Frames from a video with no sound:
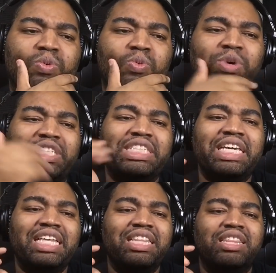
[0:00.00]
was
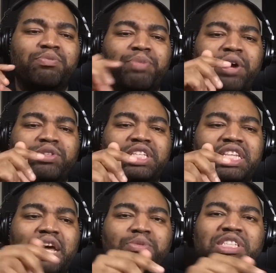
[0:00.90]
he the
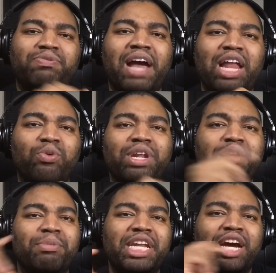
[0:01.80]
person that was
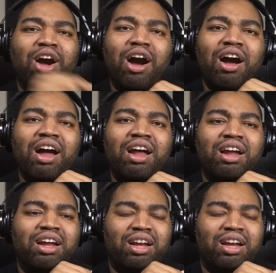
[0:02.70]
following him in the car?